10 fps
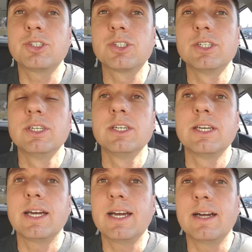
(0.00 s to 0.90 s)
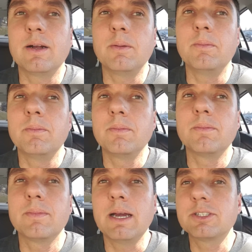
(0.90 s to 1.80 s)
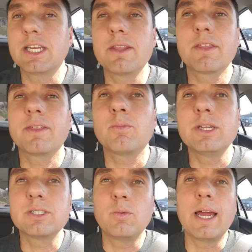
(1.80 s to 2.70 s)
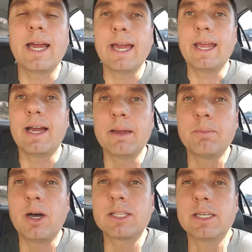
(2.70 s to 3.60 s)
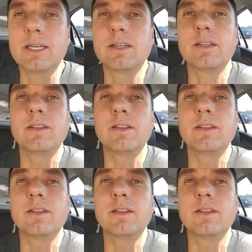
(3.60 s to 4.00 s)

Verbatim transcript: Um, that was the other th reason why I, I bought the,